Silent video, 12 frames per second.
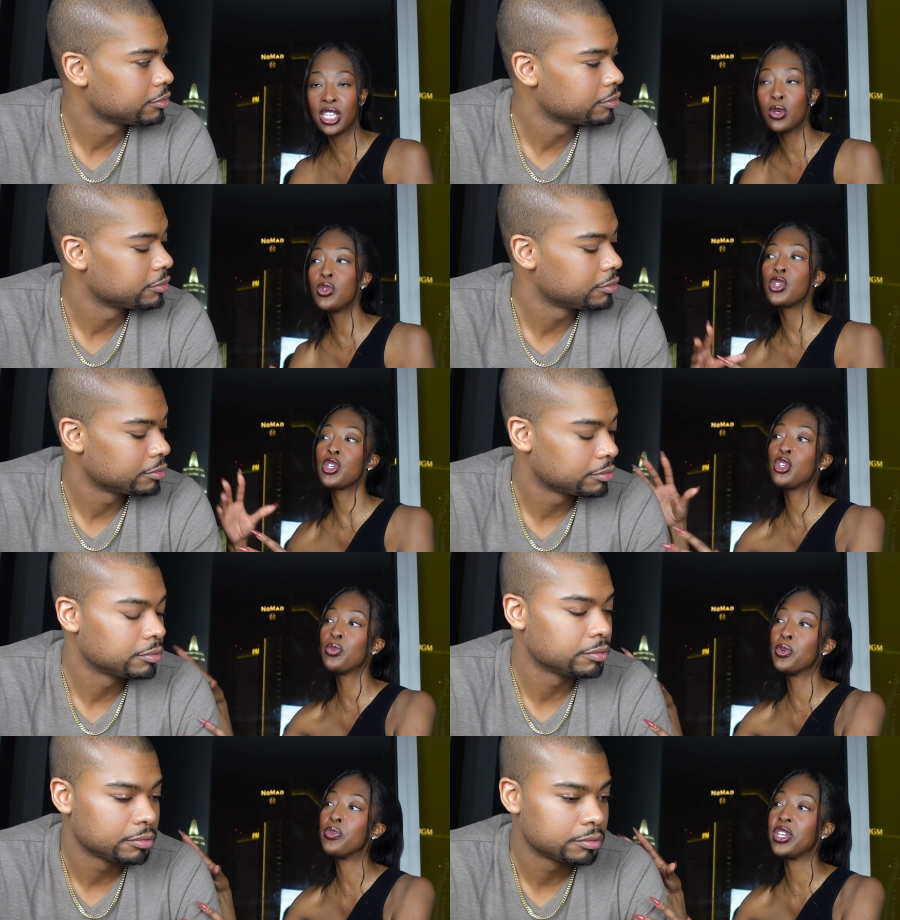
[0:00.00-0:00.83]
Speaker 1: He was a
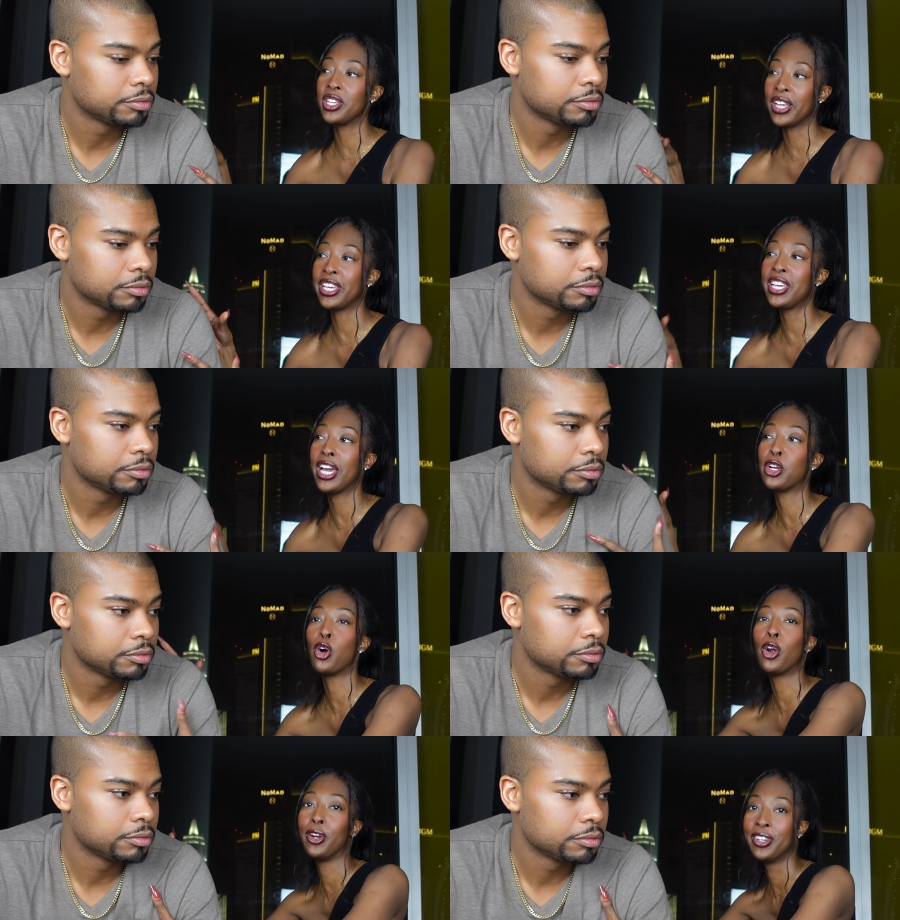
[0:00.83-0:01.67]
human being. Like he had
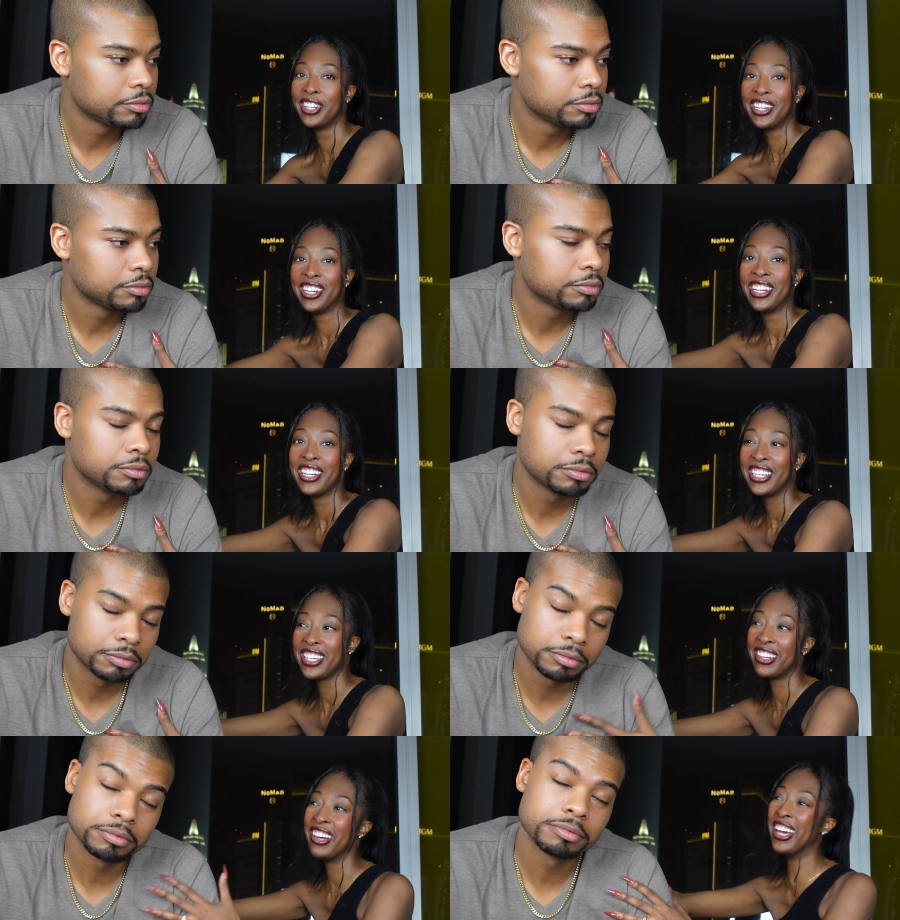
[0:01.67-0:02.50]
a heart.
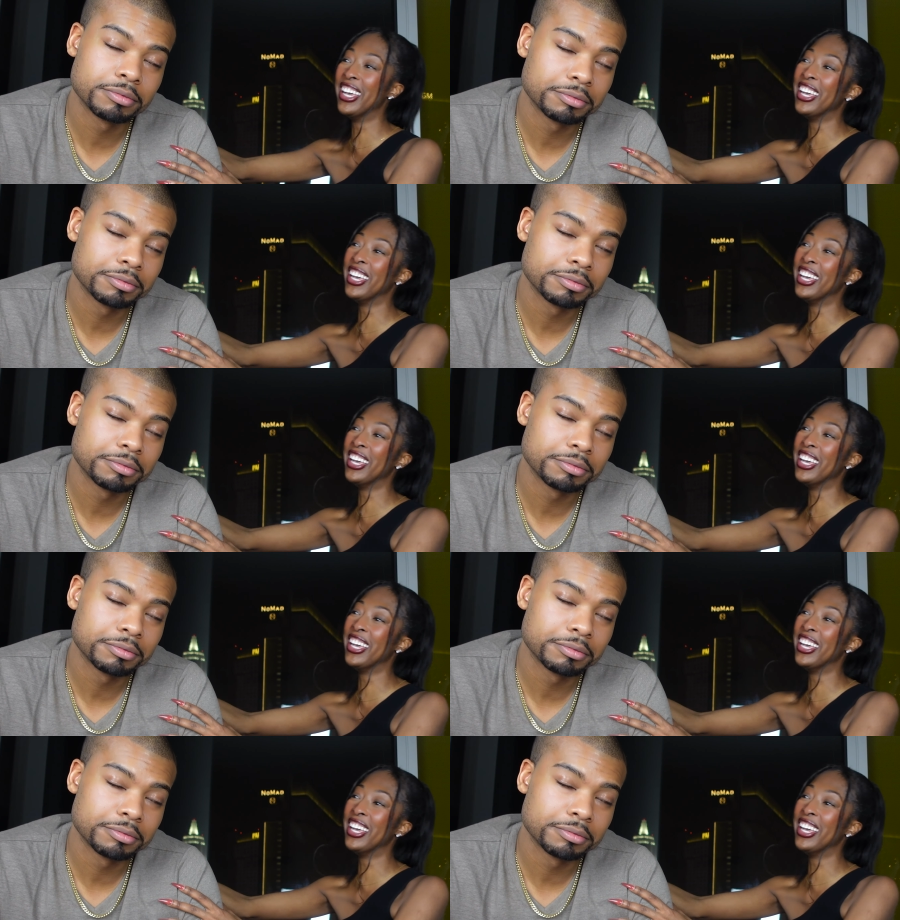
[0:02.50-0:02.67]
You know,